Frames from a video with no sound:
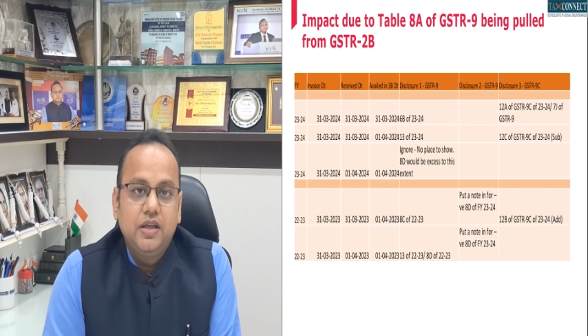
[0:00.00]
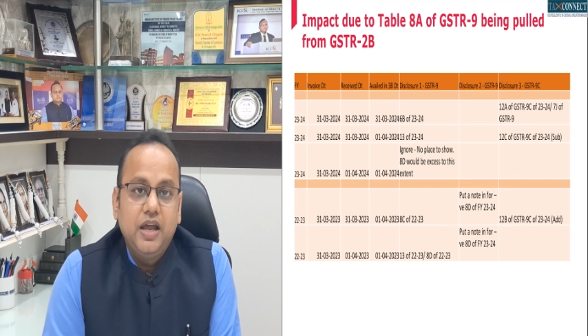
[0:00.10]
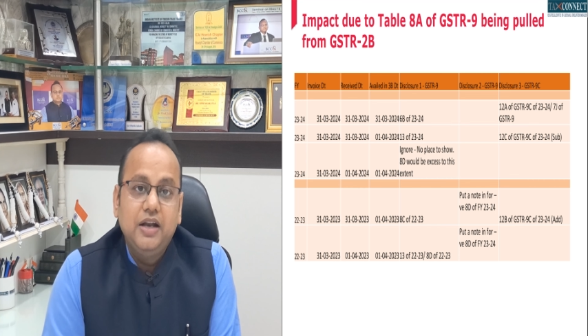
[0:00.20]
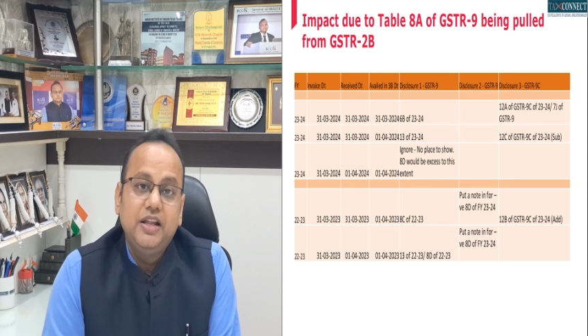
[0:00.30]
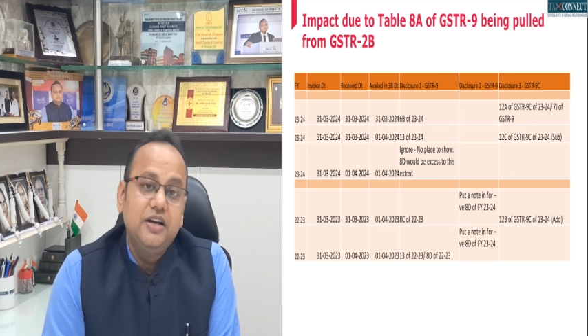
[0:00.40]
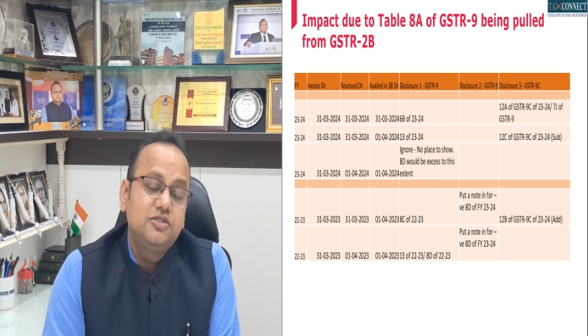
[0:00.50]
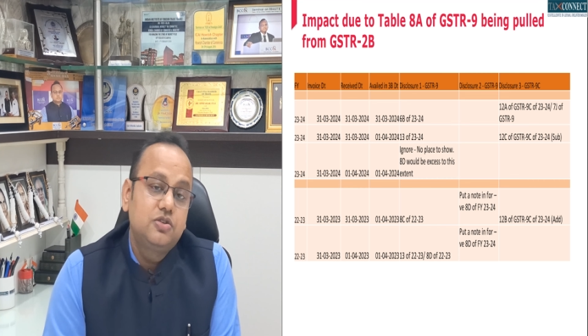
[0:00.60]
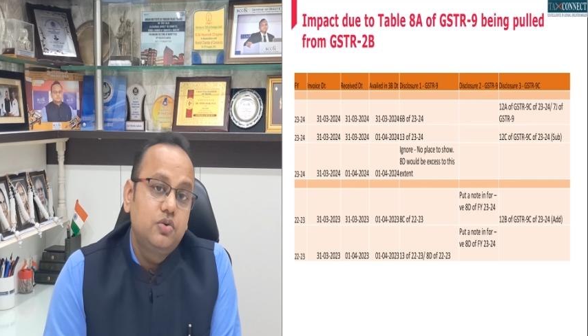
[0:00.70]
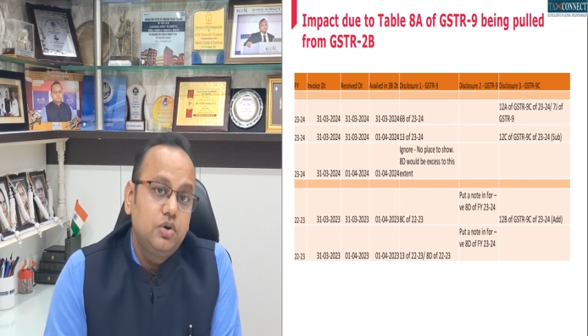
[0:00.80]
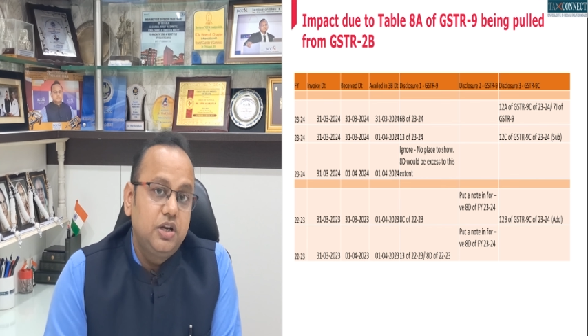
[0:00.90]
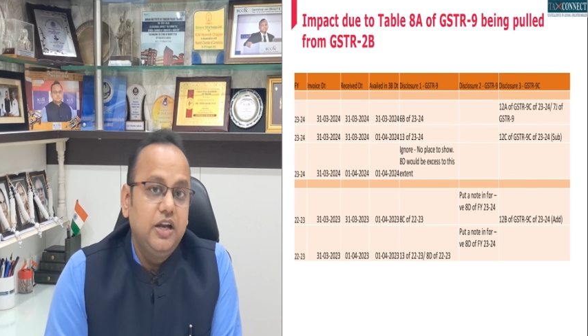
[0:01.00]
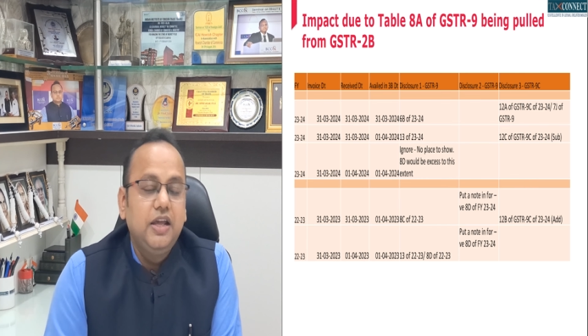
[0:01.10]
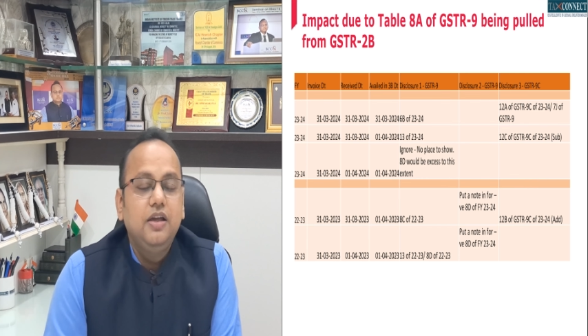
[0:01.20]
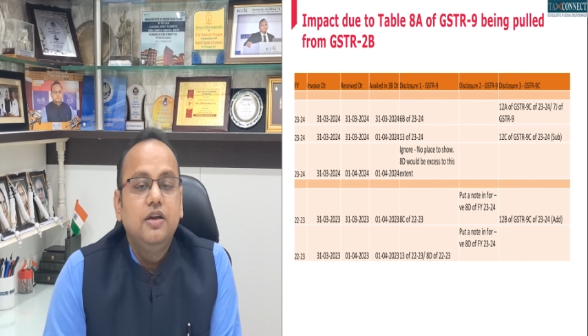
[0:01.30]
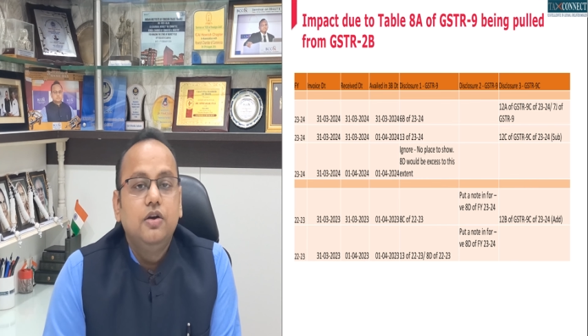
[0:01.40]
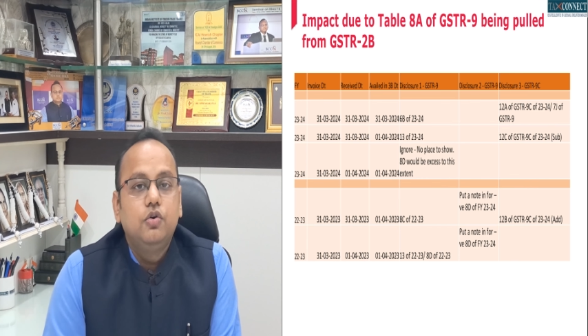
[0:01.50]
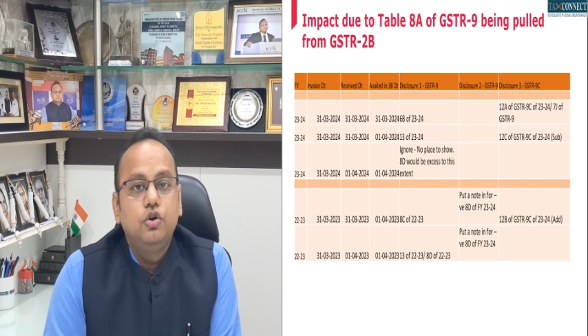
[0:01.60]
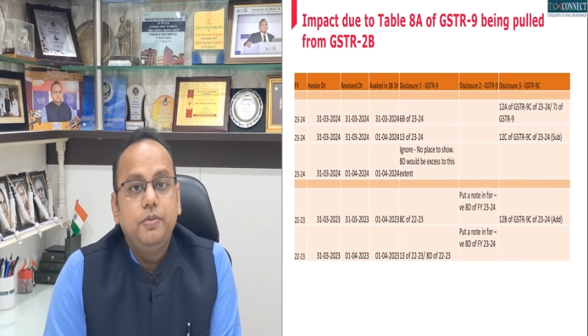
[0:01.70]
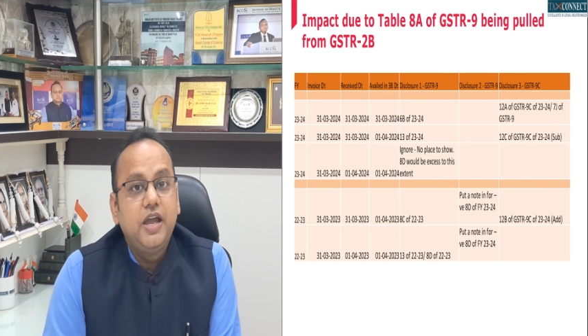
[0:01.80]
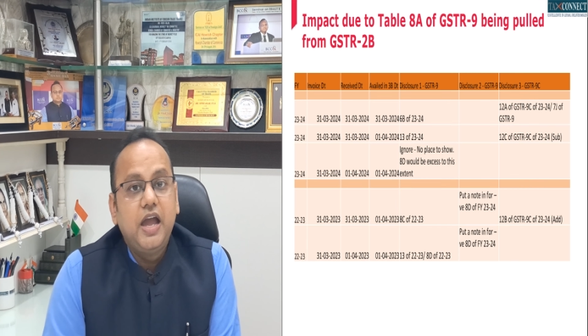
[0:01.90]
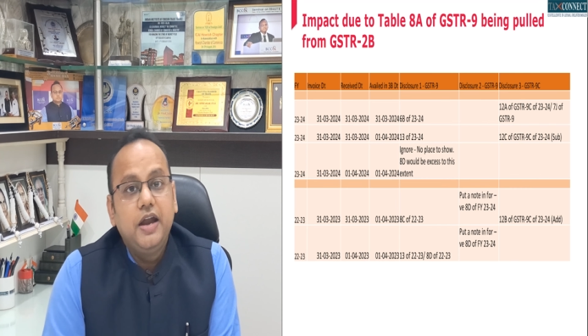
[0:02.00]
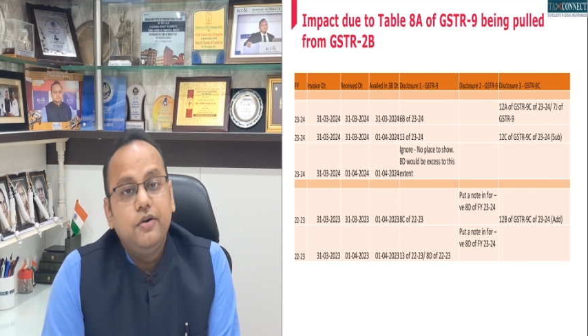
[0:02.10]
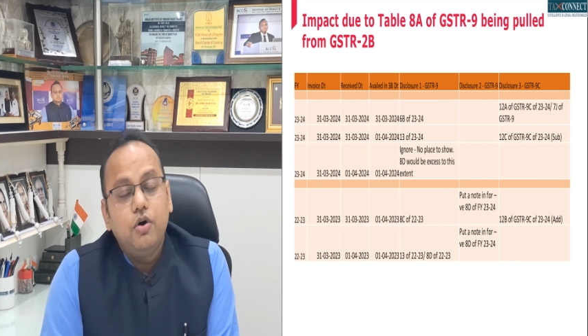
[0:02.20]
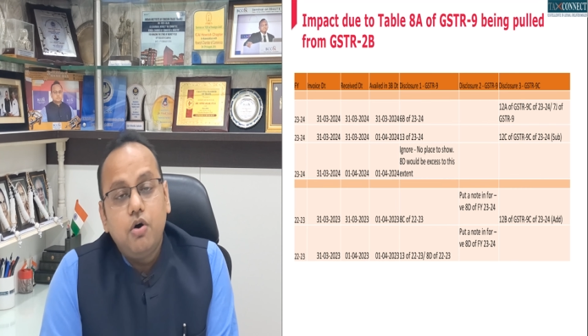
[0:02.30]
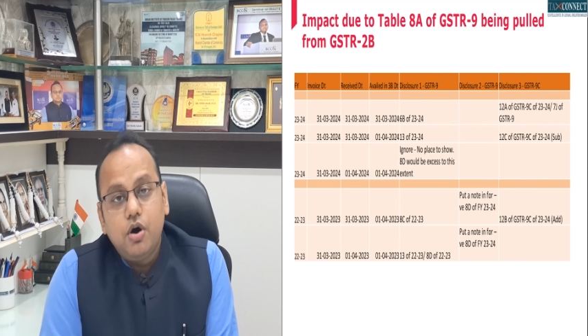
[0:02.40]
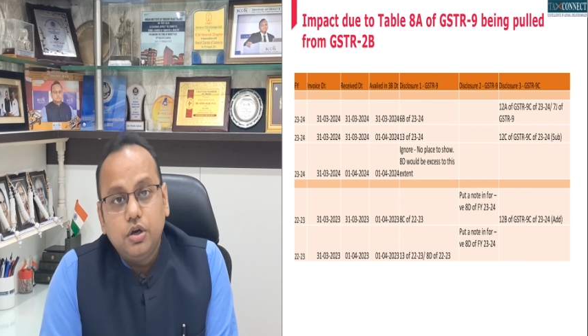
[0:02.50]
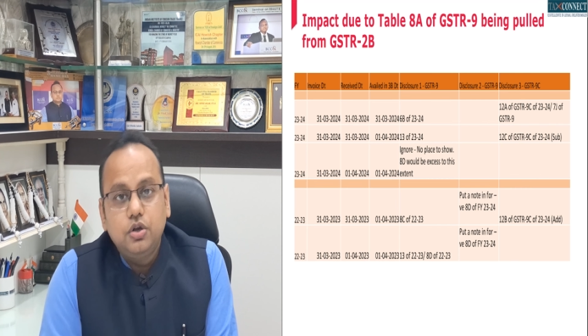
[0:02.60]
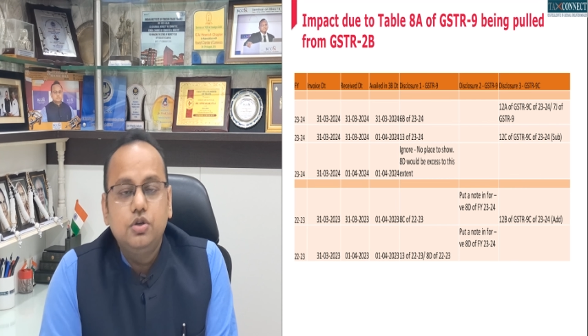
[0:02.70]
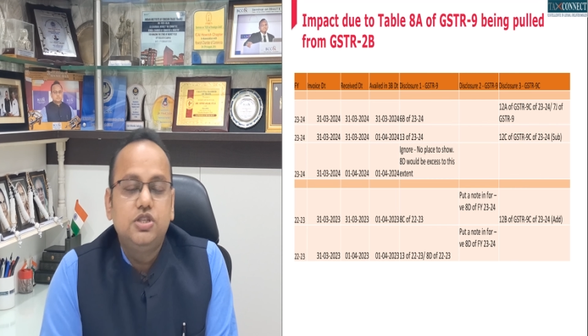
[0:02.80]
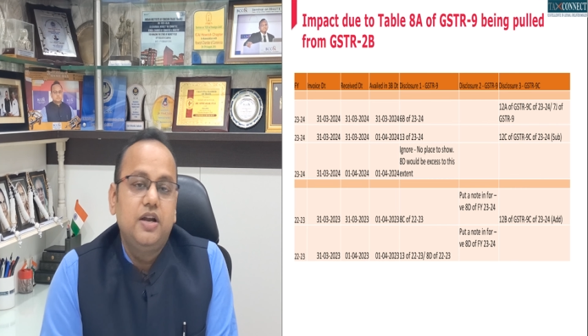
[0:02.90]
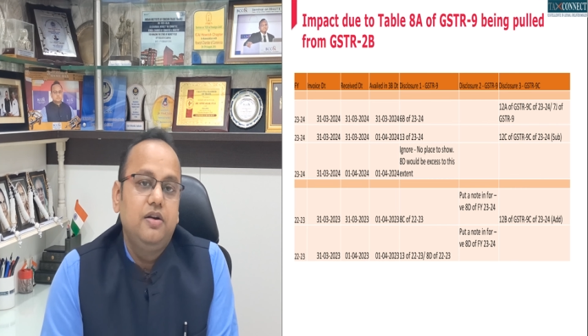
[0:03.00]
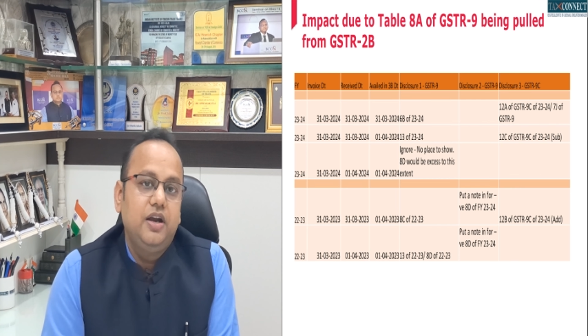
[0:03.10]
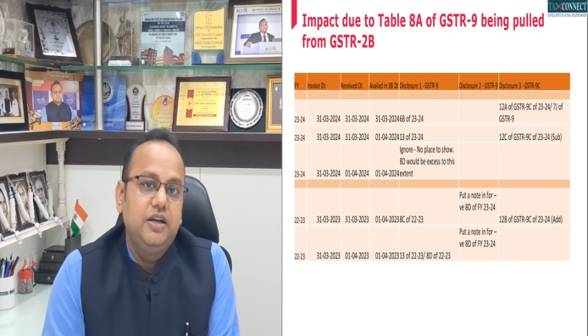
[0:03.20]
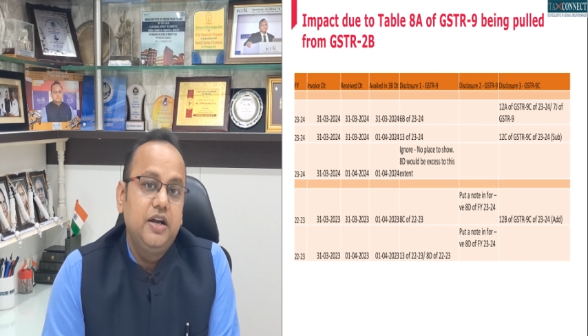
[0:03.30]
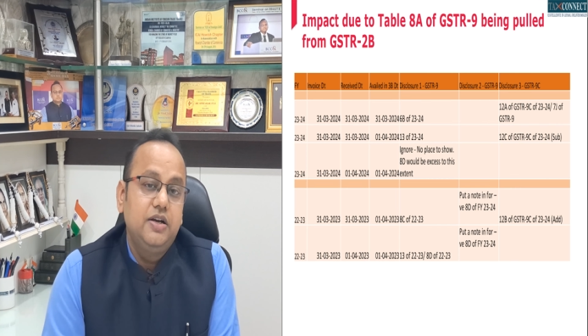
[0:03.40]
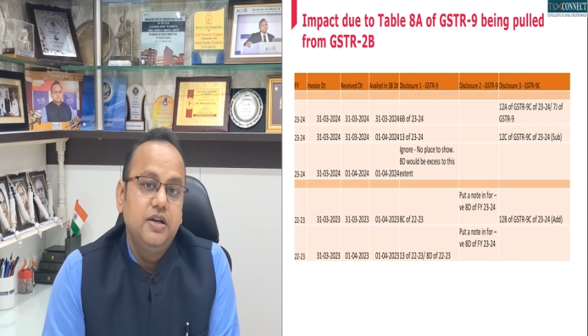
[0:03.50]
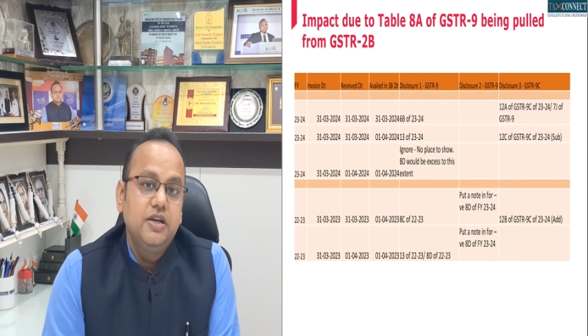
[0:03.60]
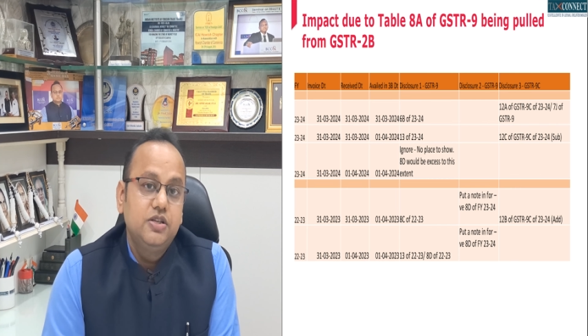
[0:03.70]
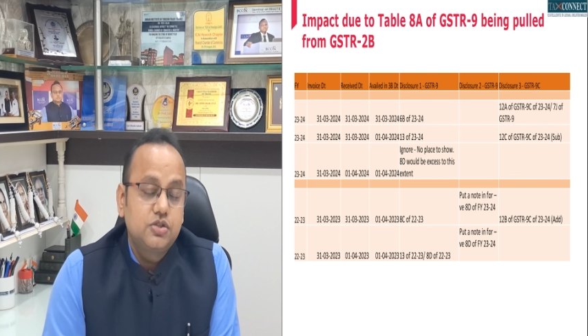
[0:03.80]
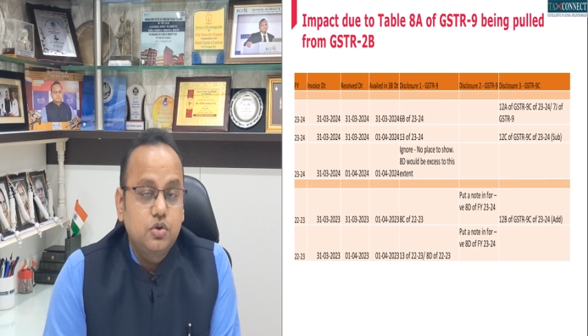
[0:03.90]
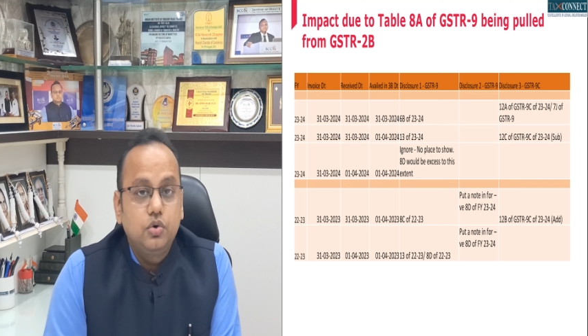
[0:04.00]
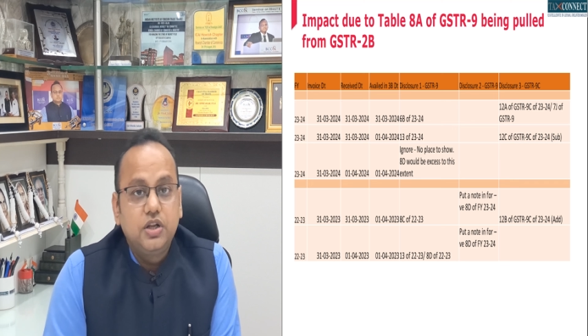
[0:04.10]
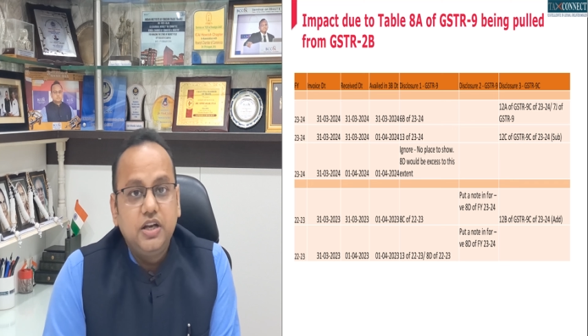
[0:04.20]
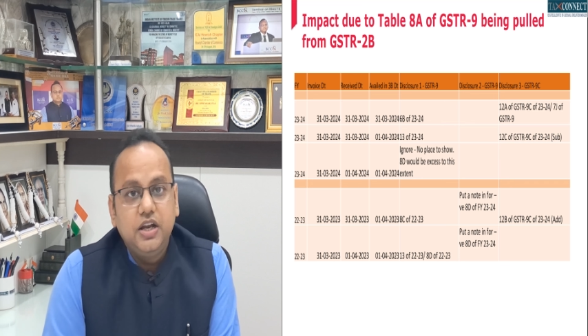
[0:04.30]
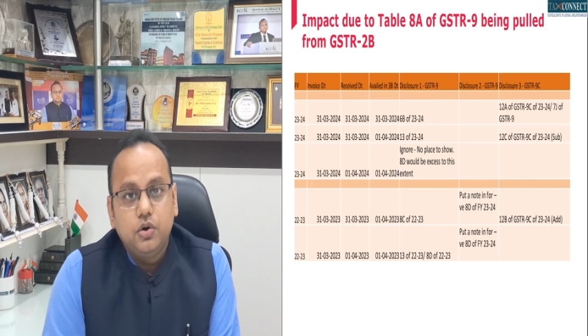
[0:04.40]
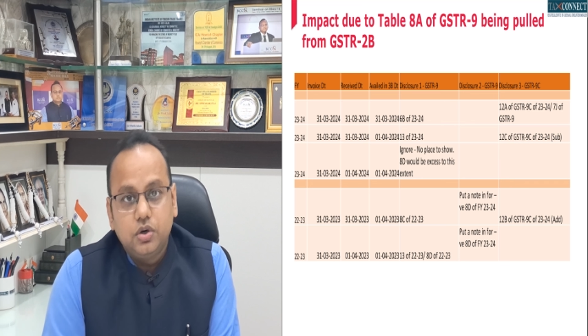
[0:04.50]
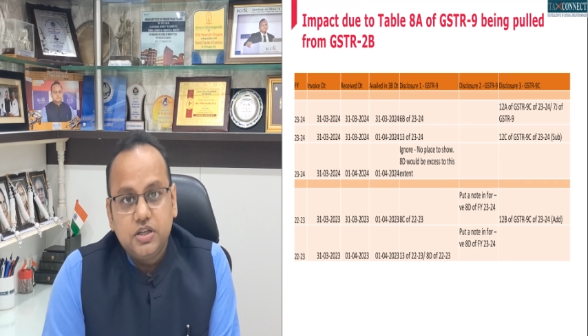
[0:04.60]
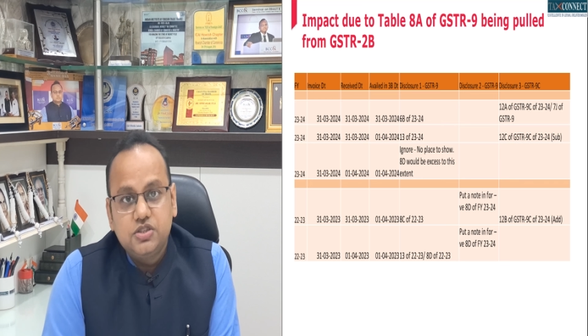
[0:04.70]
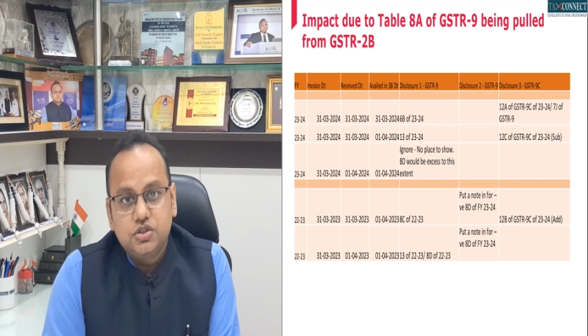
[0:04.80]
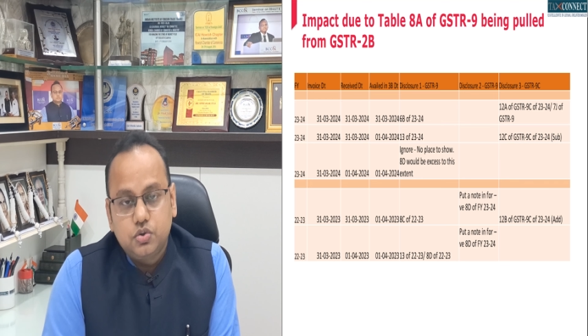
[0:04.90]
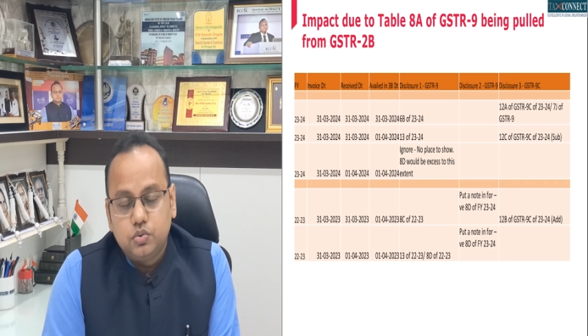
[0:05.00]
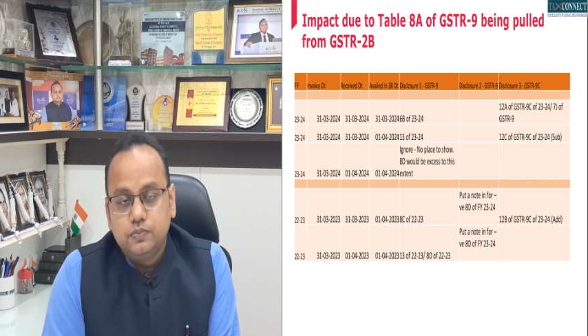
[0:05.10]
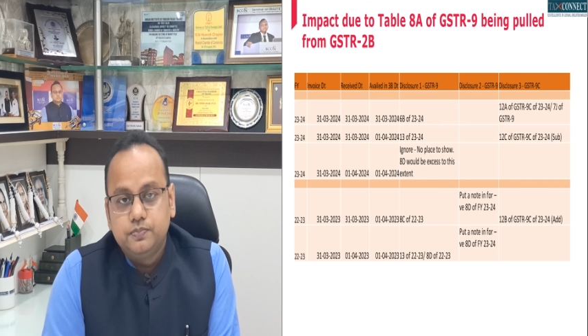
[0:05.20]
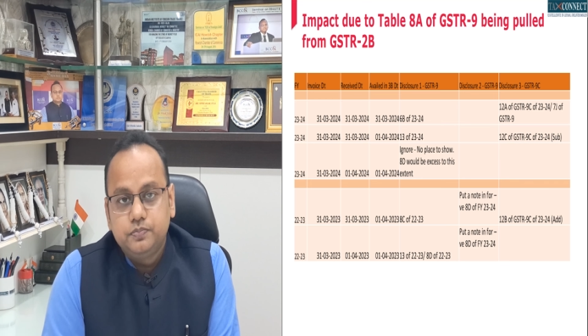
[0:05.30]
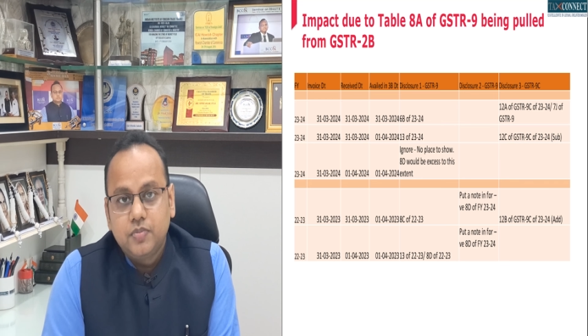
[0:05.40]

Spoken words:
and that scrutiny could be an auto-generated scrutiny notice too.